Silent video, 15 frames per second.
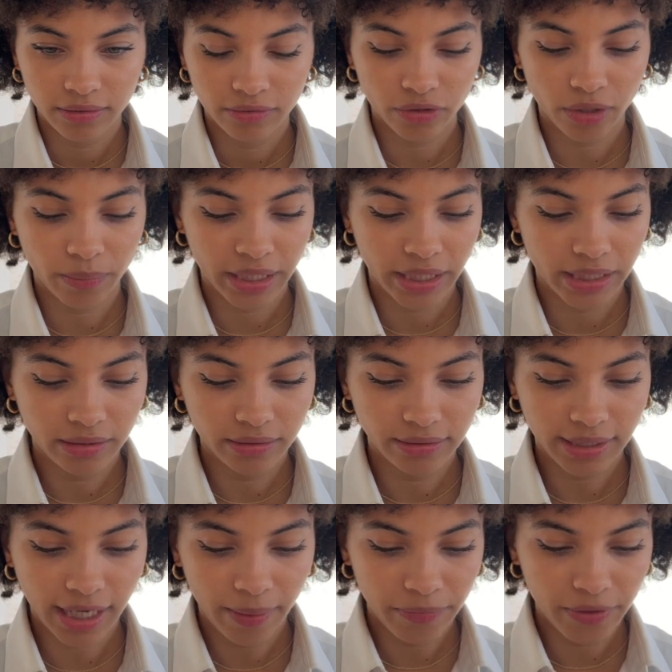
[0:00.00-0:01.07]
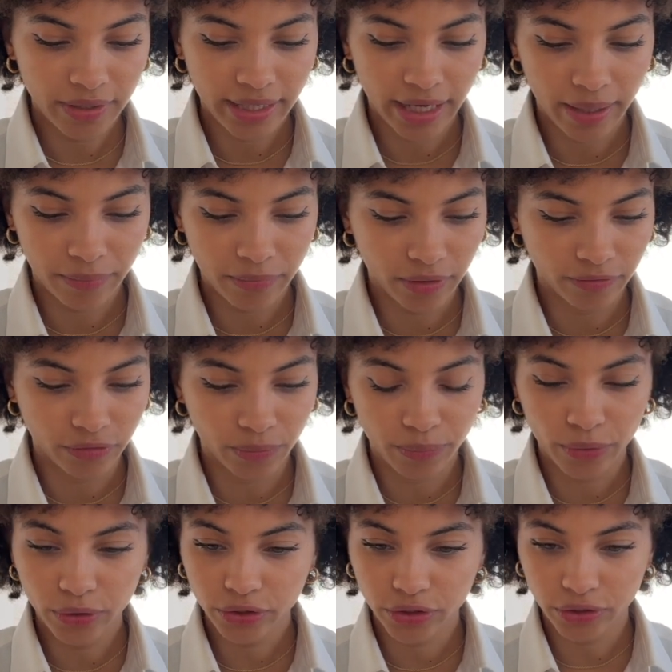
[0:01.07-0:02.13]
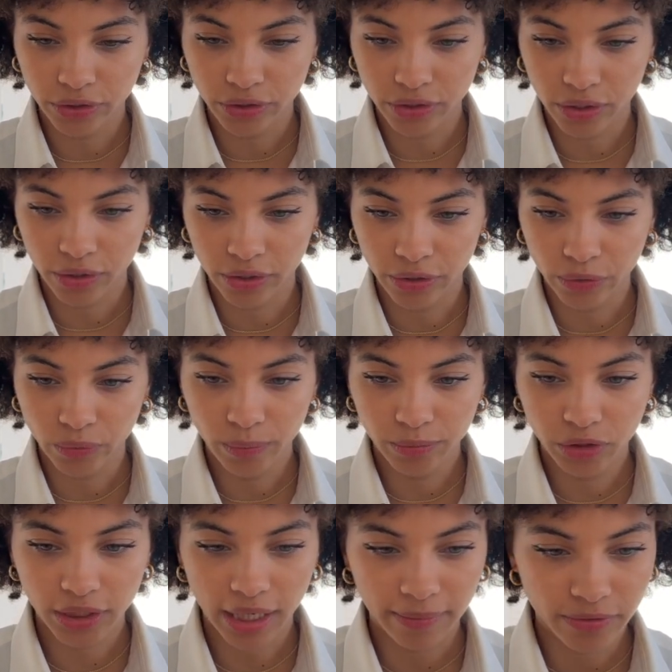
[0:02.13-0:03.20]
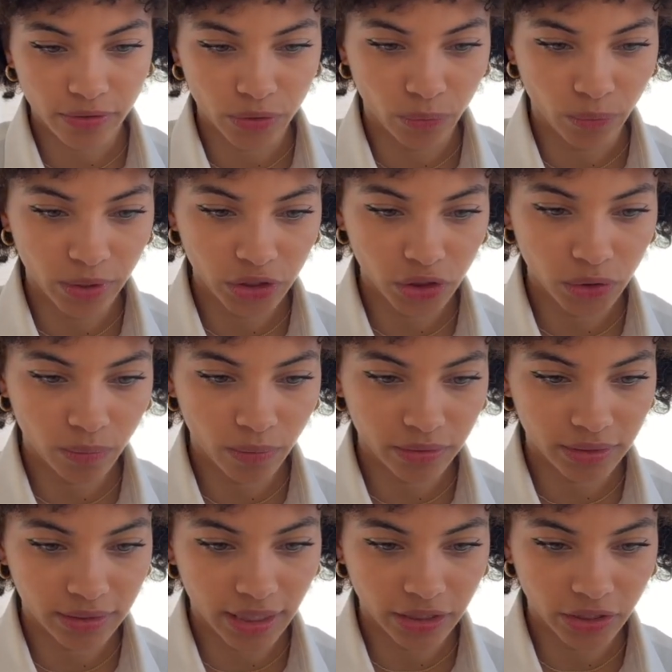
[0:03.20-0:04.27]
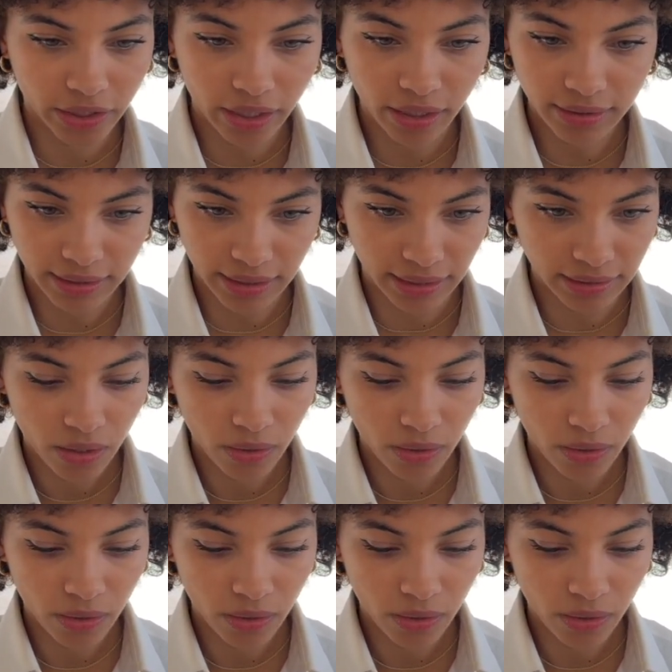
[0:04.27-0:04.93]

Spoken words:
From here, type the name of the person or group chat to which you want to send your content,